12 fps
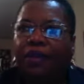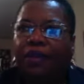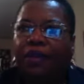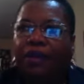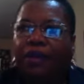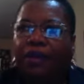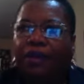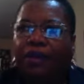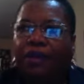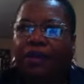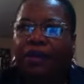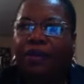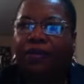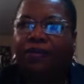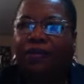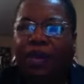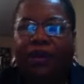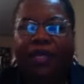a
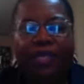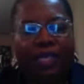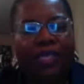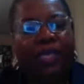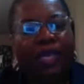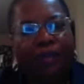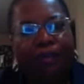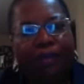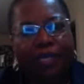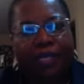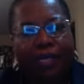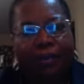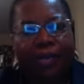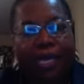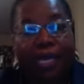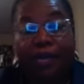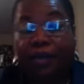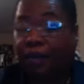very detailed business
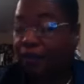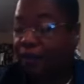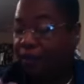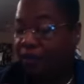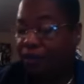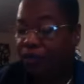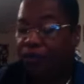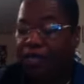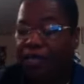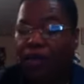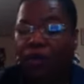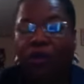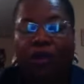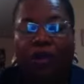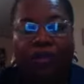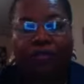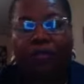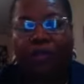plan, is what they
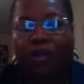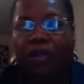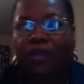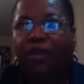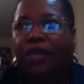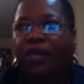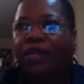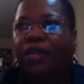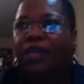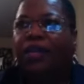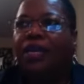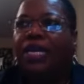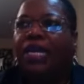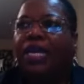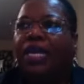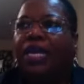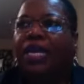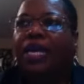called for.
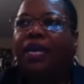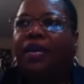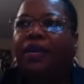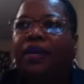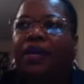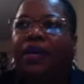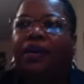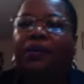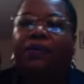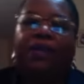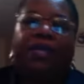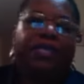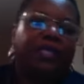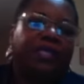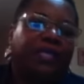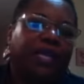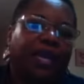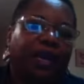And we
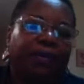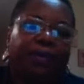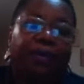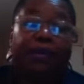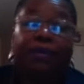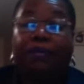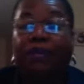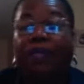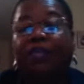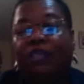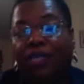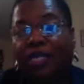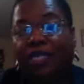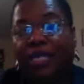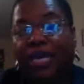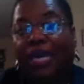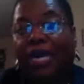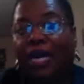just kept, or should I
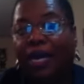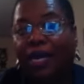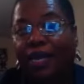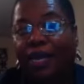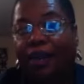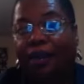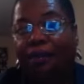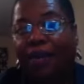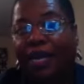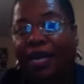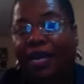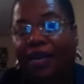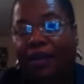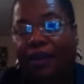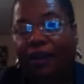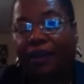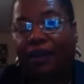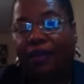say, I kept
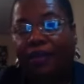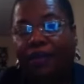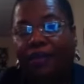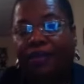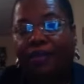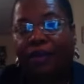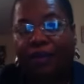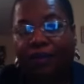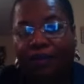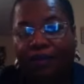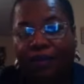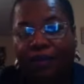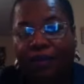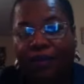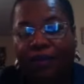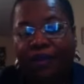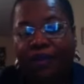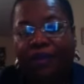adding stuff
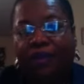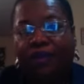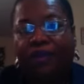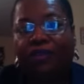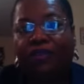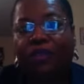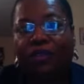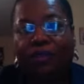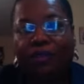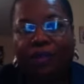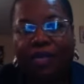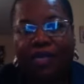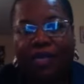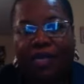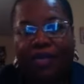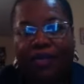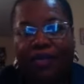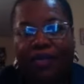to the
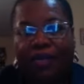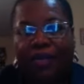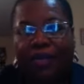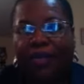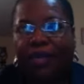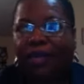process. I